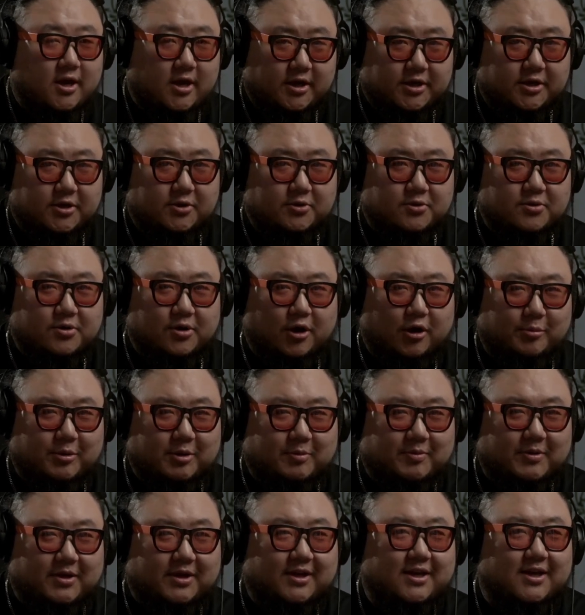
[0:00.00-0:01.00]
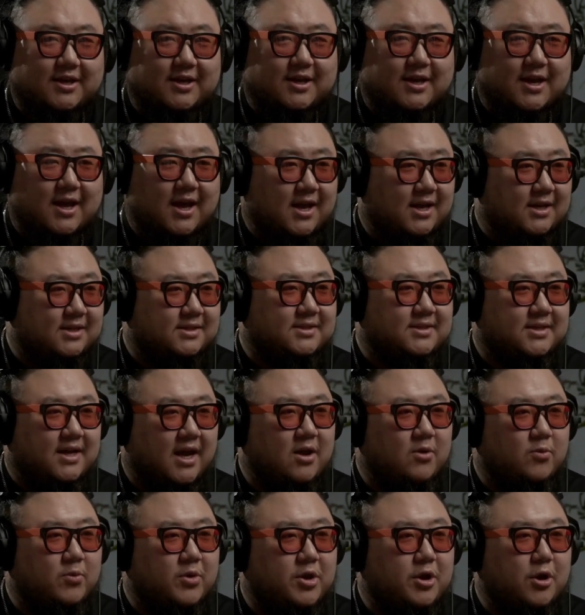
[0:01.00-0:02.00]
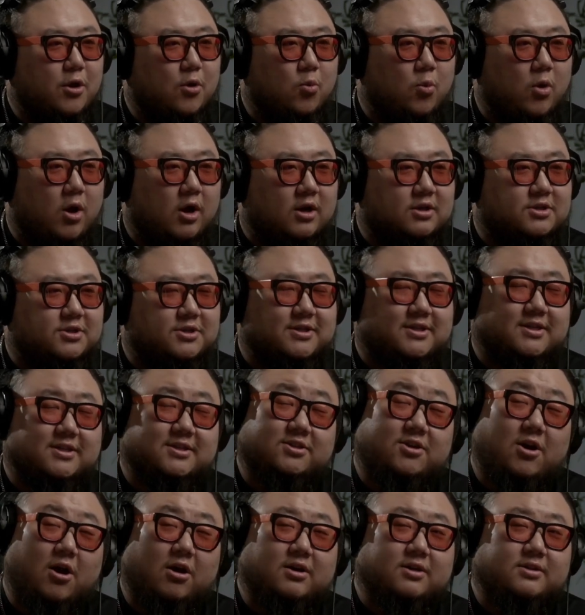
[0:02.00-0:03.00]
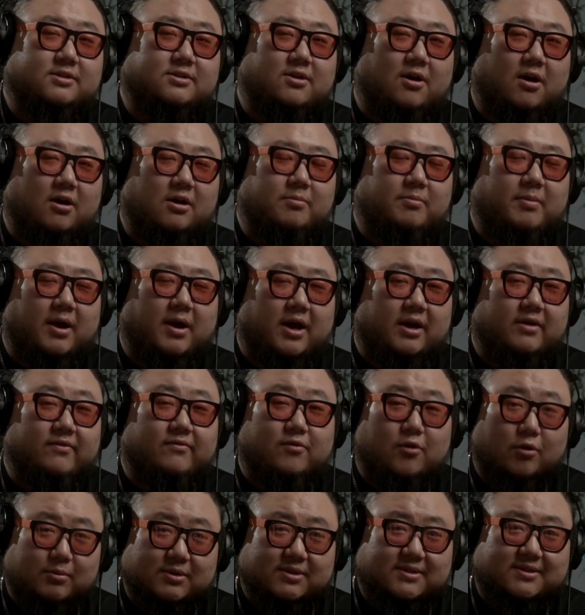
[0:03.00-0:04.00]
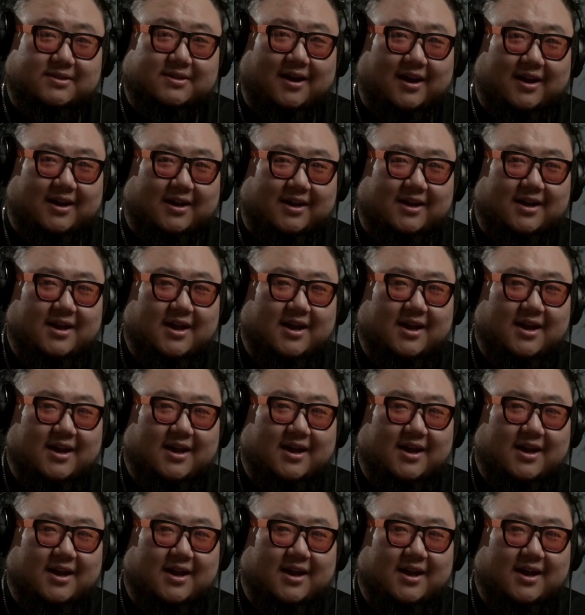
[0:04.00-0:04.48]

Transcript: You can call me PD, and today we are watching Talk and Talk by Promis9.